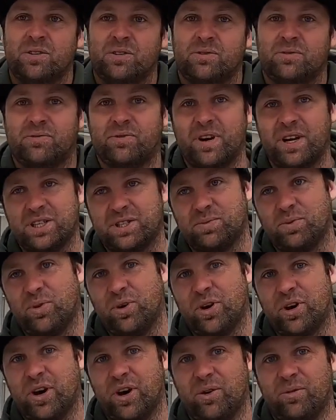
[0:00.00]

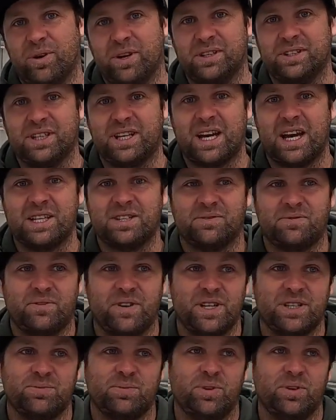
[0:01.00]
freshwater. I wanted to catch a
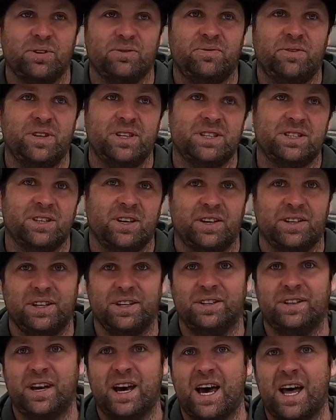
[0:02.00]
freshwater fish, so I
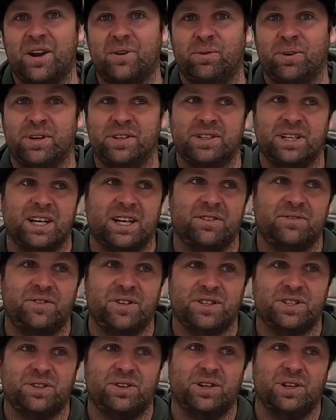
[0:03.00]
did that. I wanted to get a
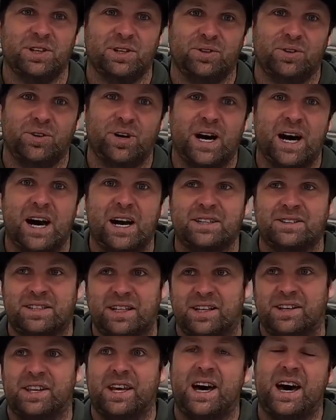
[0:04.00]
fish in a lure,
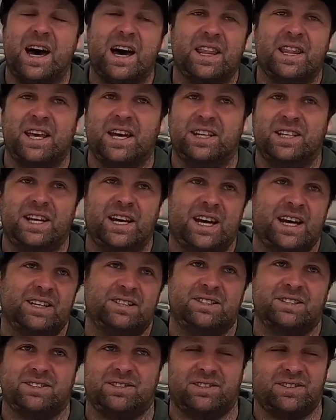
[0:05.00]
did that, and
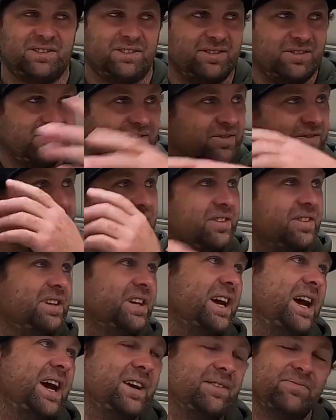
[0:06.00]
then
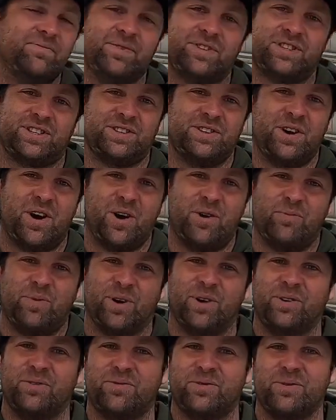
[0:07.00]

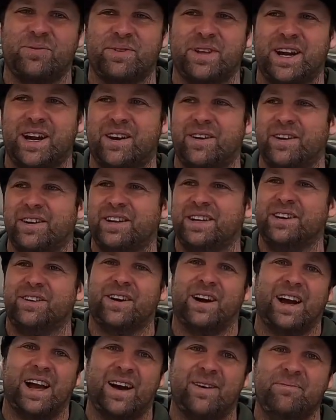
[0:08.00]
snowballed from there, and here
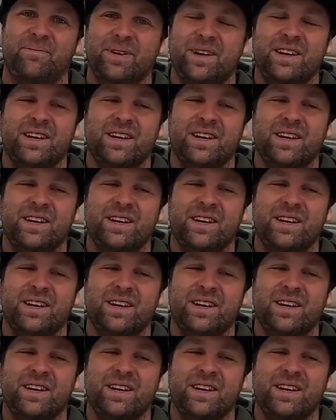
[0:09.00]
I